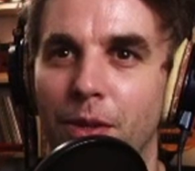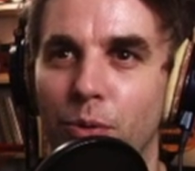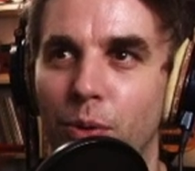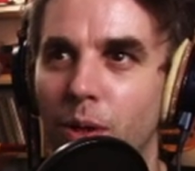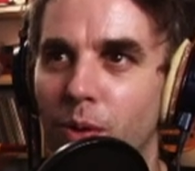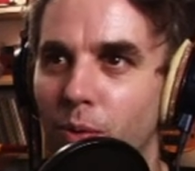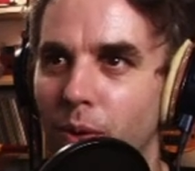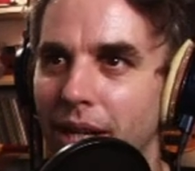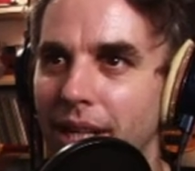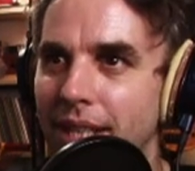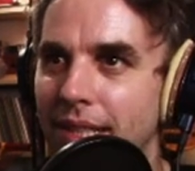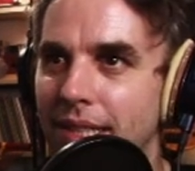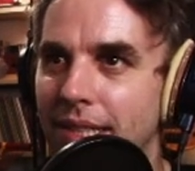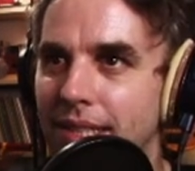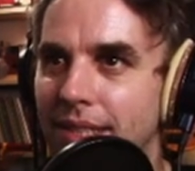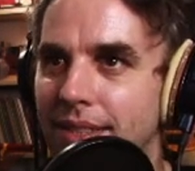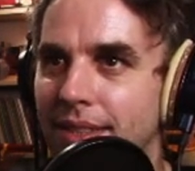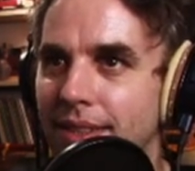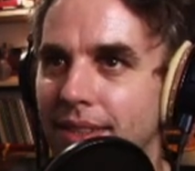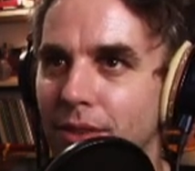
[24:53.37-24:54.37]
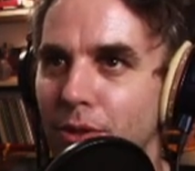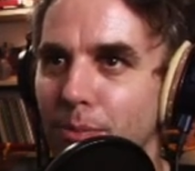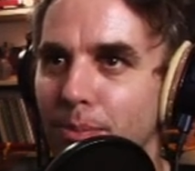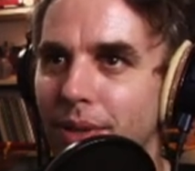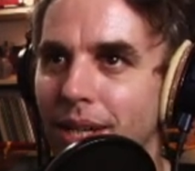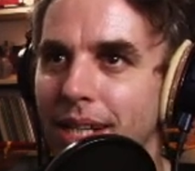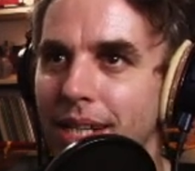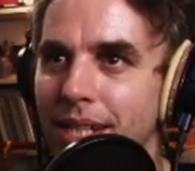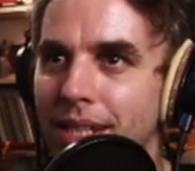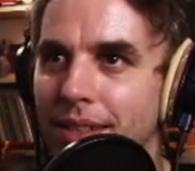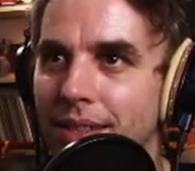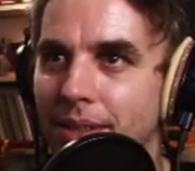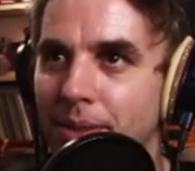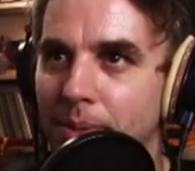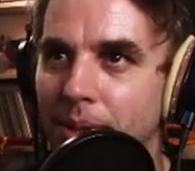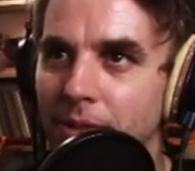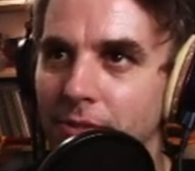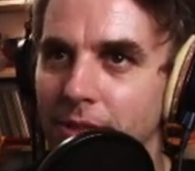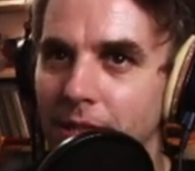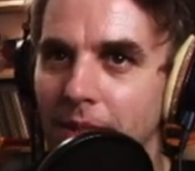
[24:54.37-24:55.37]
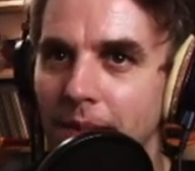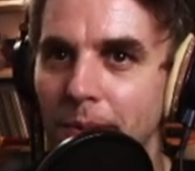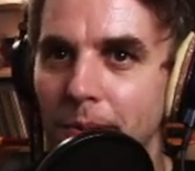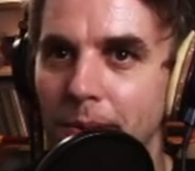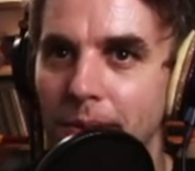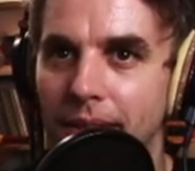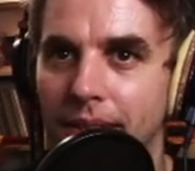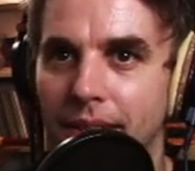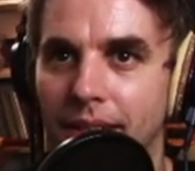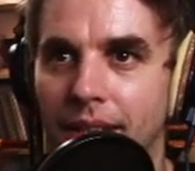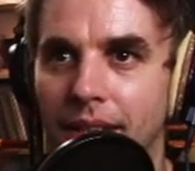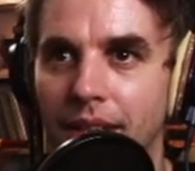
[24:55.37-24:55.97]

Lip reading: Where white's Noobbot is a 12Q.